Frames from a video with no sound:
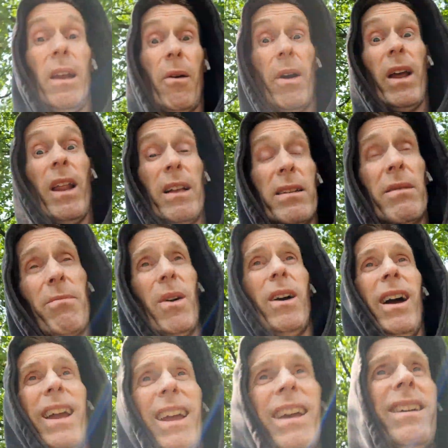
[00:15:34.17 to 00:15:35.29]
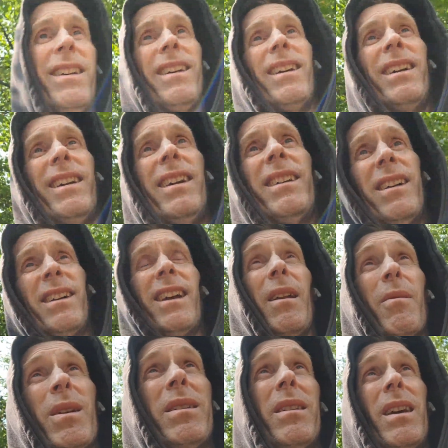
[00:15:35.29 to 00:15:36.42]
Anyway, that's my
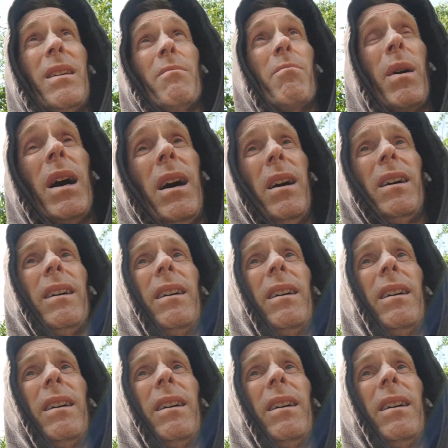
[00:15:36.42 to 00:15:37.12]
deep. But